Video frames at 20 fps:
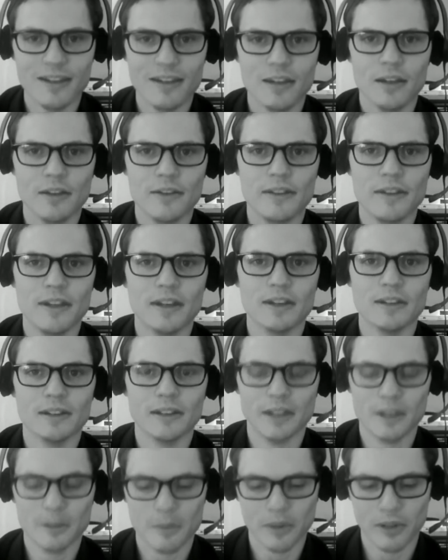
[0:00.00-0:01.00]
At the
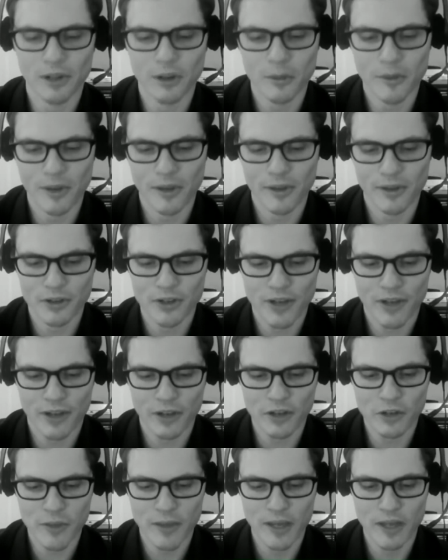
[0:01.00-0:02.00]
link below me on the
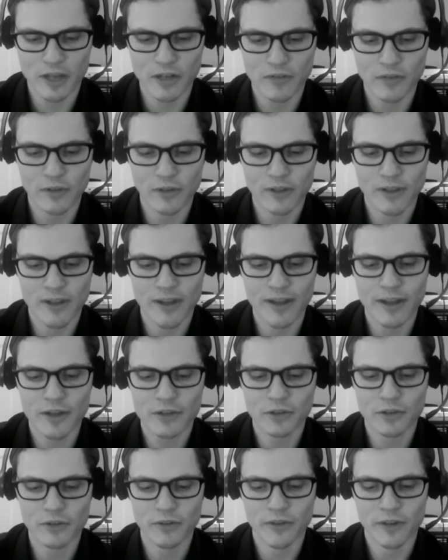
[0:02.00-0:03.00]
challenge page, if you look at that
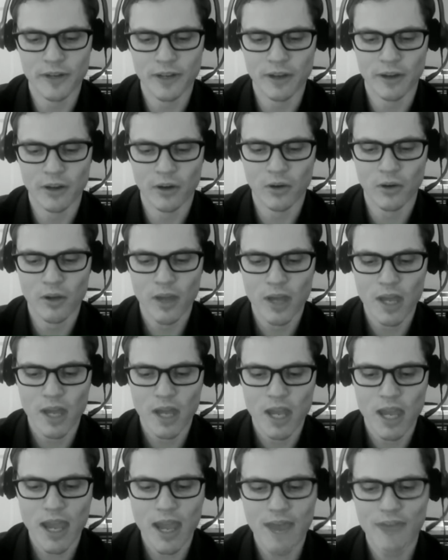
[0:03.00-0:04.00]
intro video,
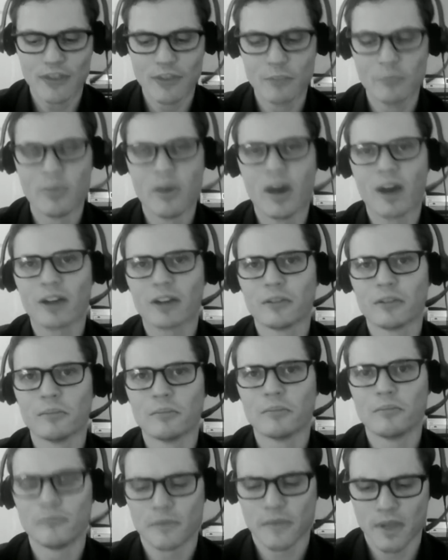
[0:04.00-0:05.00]
at the
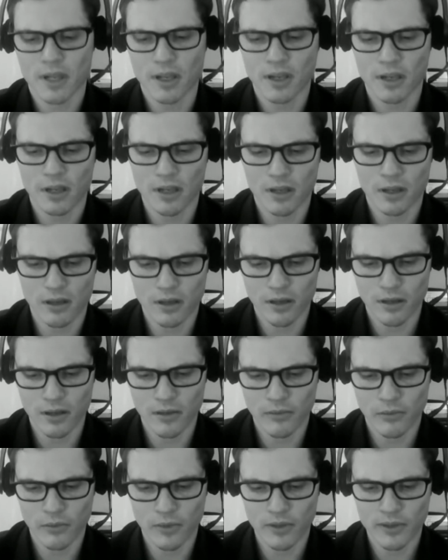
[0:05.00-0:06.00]
bottom
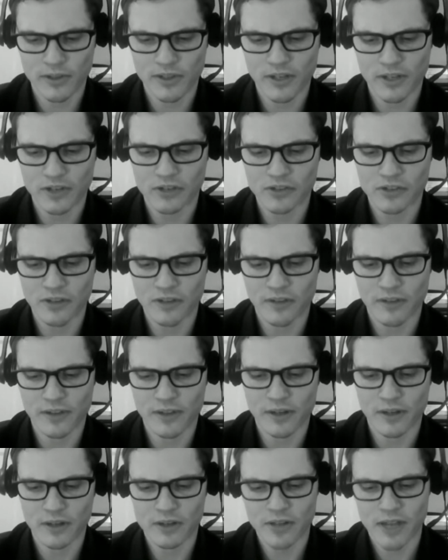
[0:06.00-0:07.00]
of one of the sections of it,
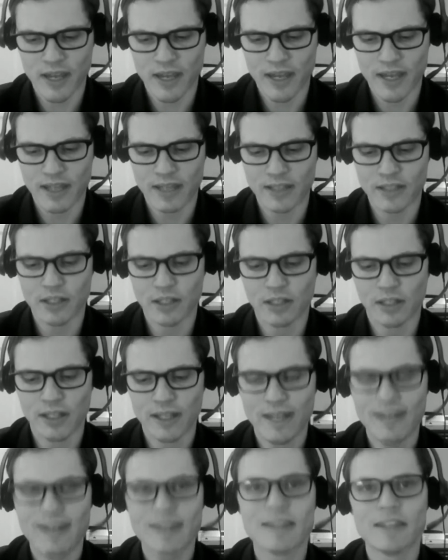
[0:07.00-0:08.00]
there's a
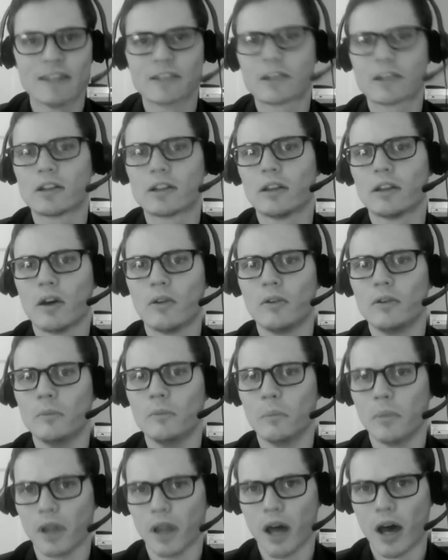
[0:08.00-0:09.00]
delete this
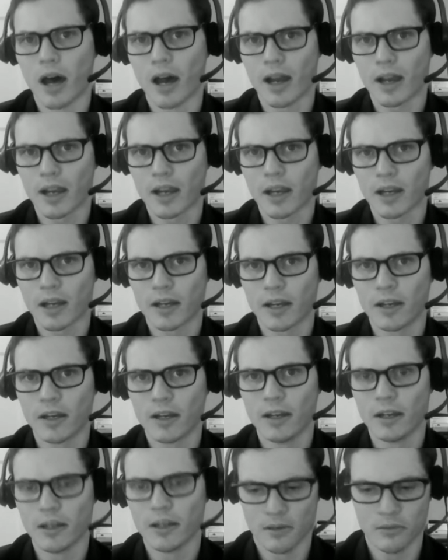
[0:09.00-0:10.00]
clone block
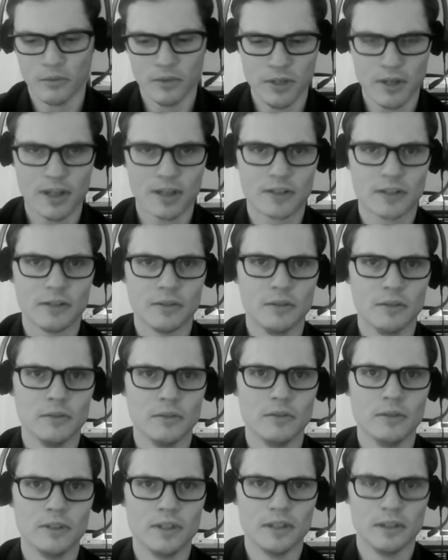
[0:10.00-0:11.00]
when you get
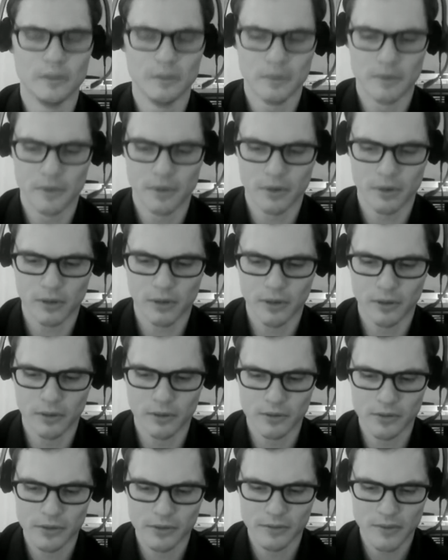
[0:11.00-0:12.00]
to dealing with your
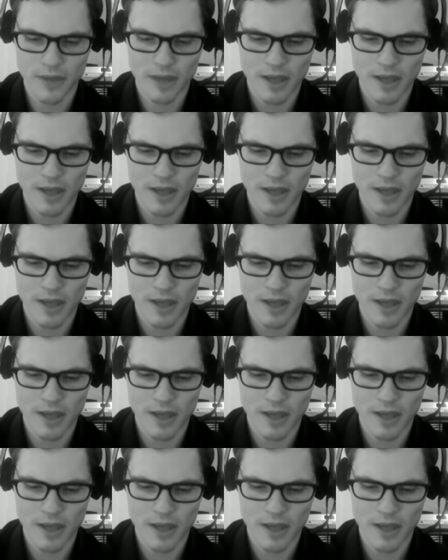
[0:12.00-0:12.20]
clones